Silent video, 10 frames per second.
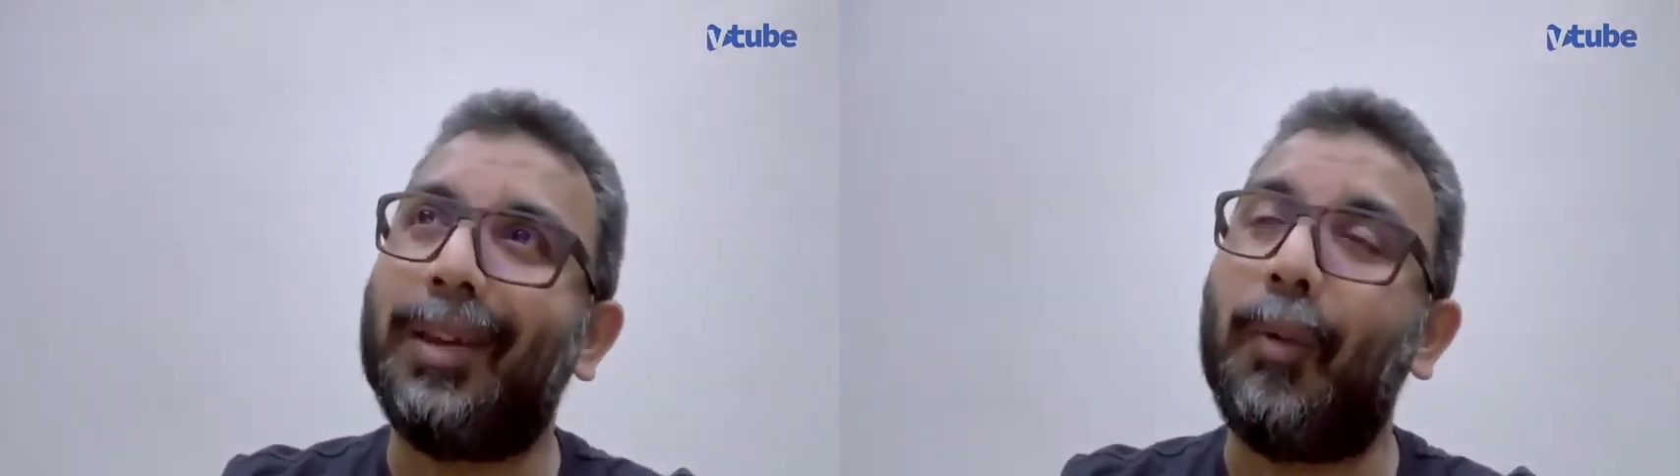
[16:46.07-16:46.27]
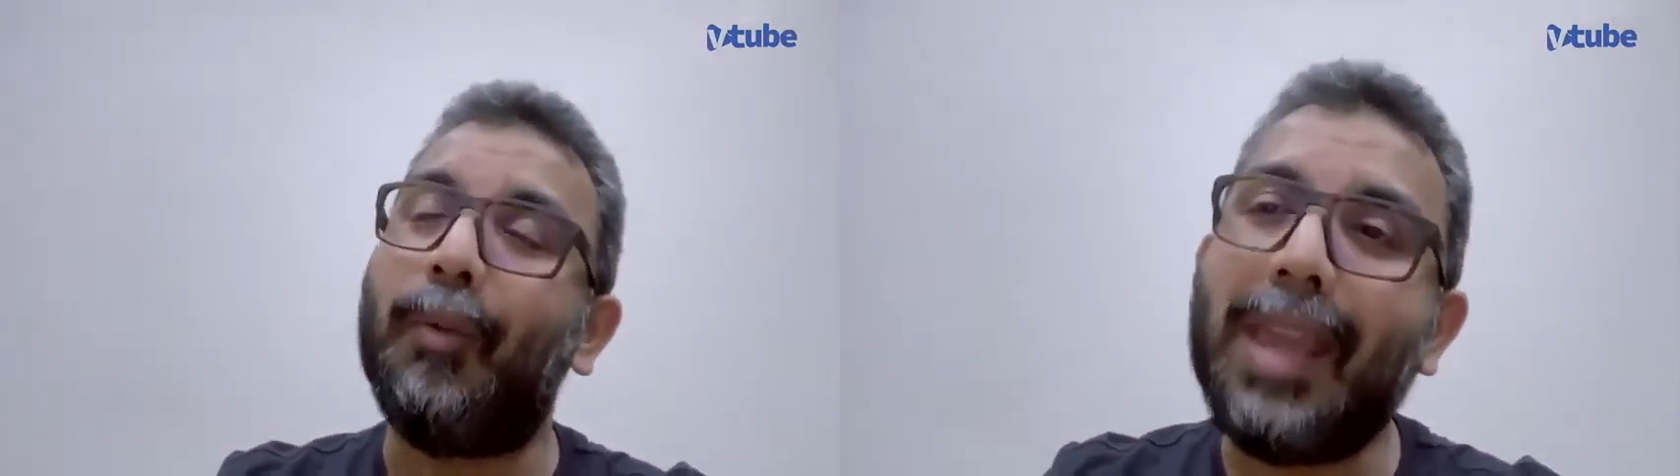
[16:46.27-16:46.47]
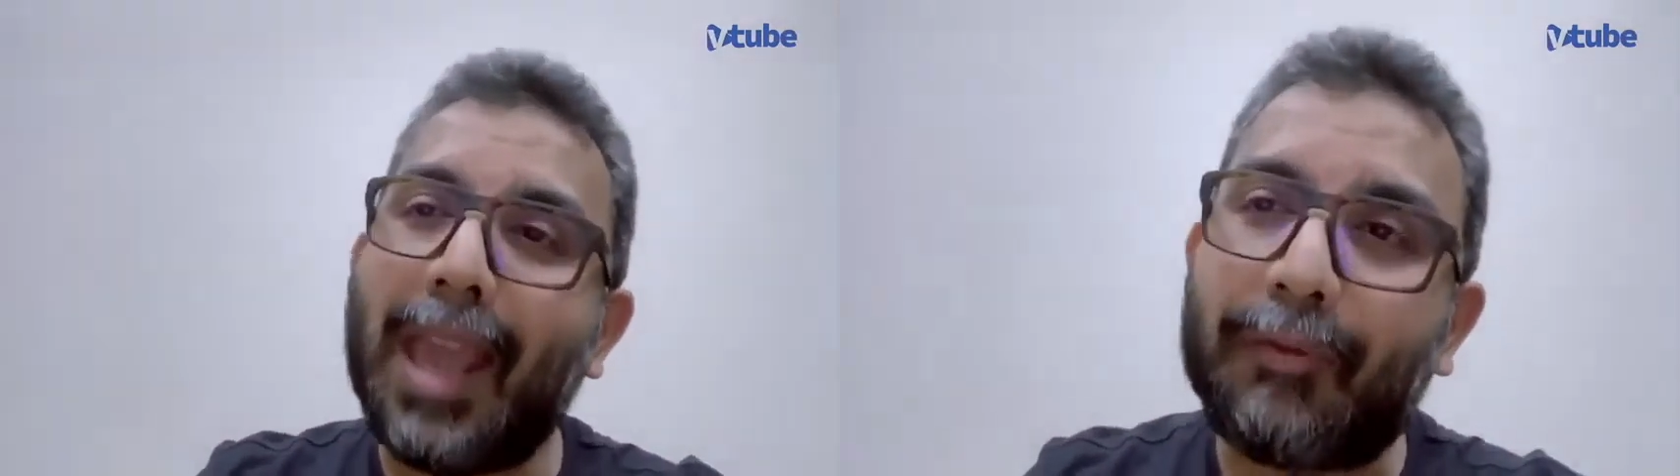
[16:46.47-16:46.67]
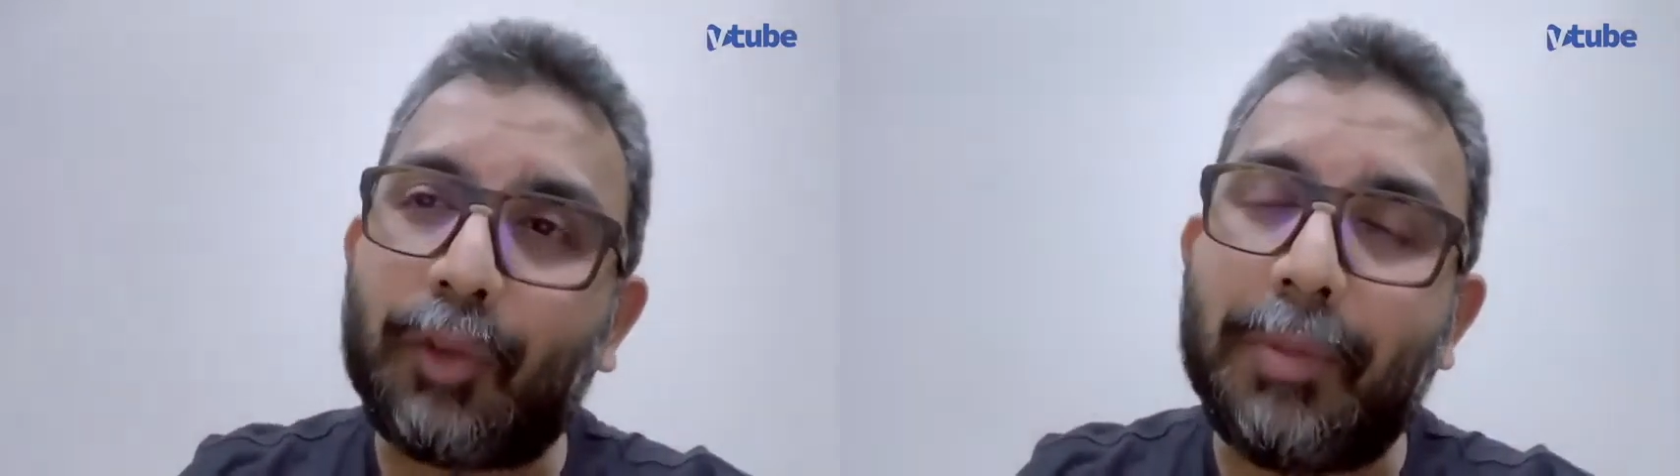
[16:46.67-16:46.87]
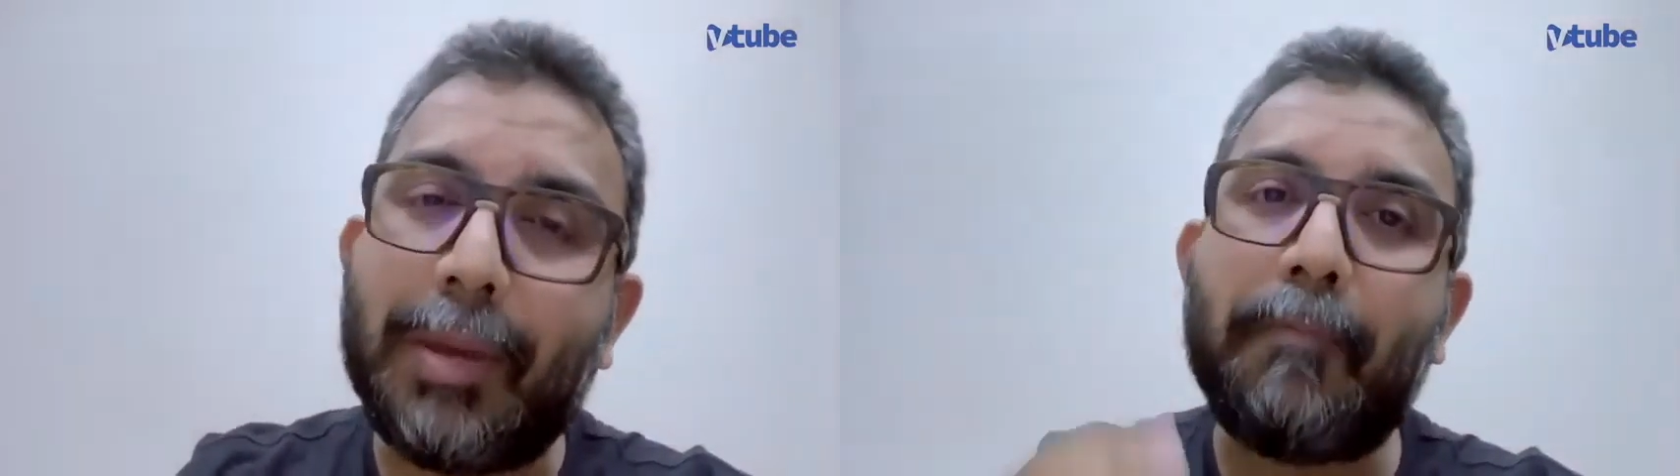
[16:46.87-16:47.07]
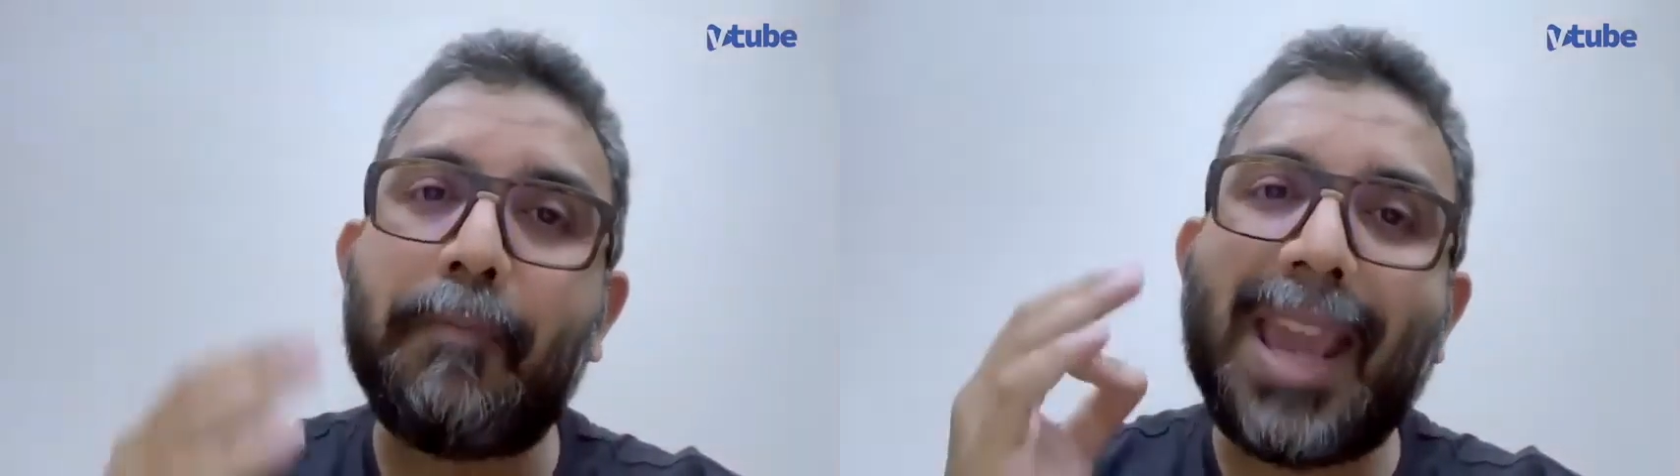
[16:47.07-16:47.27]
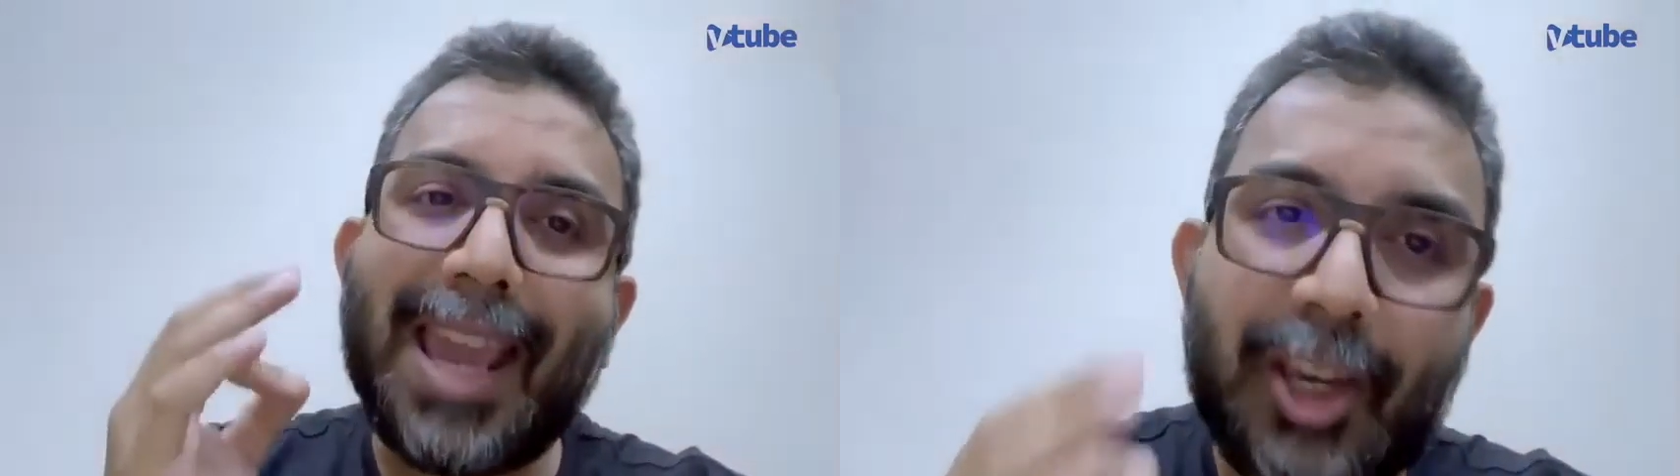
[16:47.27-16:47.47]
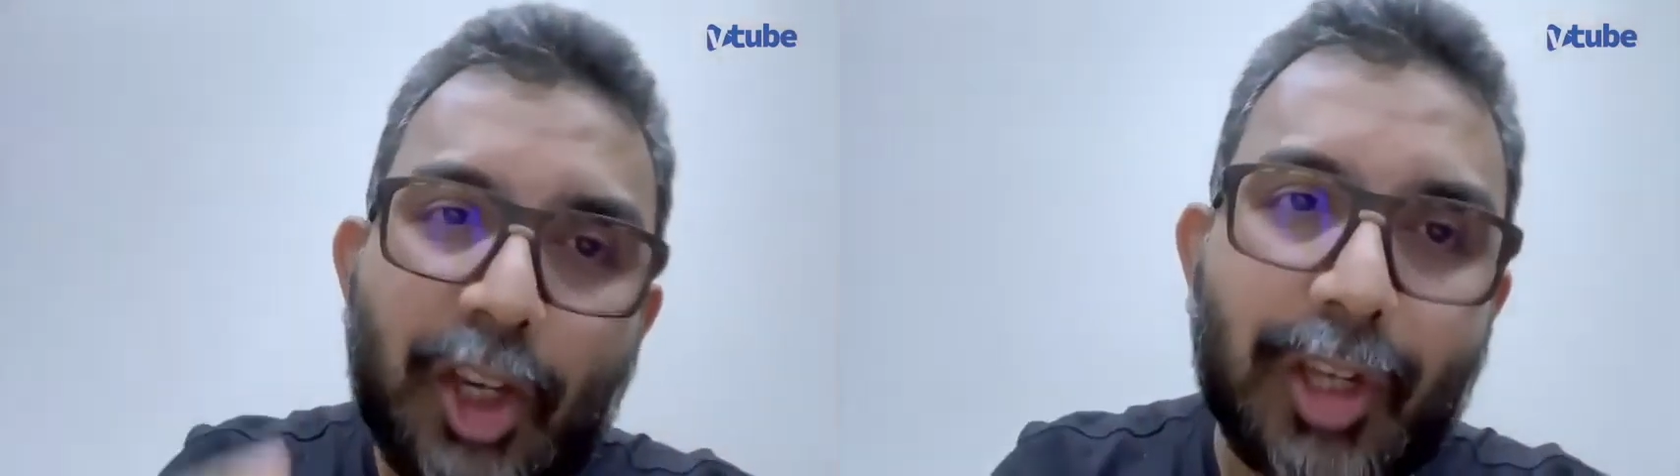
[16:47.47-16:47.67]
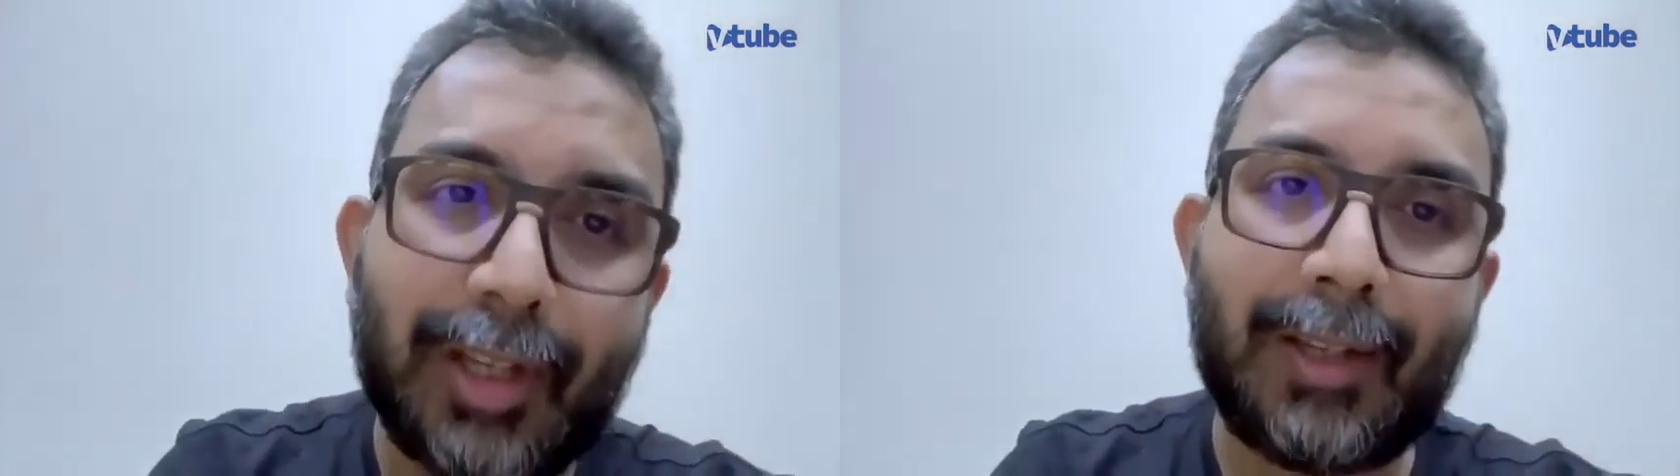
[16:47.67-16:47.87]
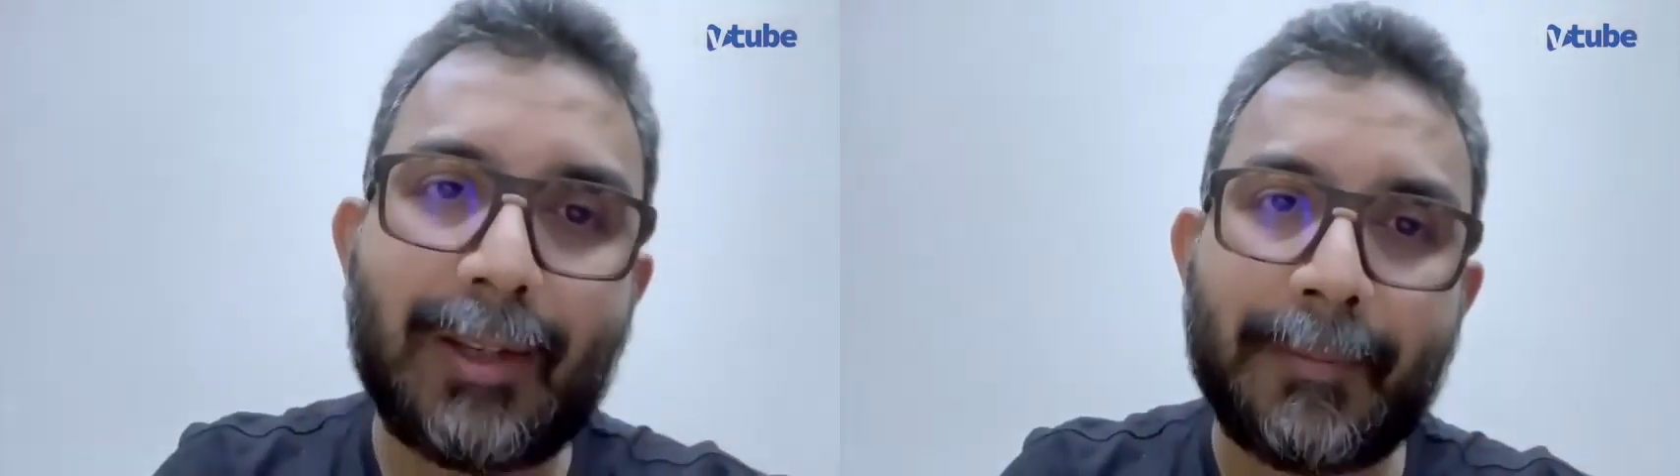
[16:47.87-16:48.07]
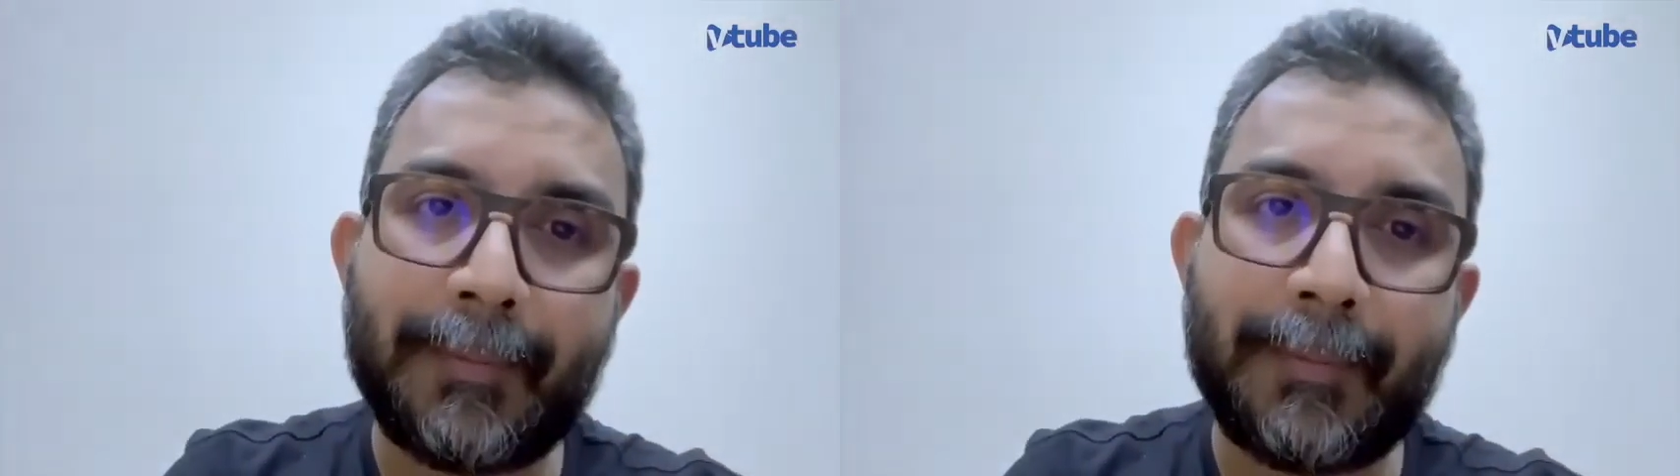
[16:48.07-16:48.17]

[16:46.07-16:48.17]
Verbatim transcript: we have to be patient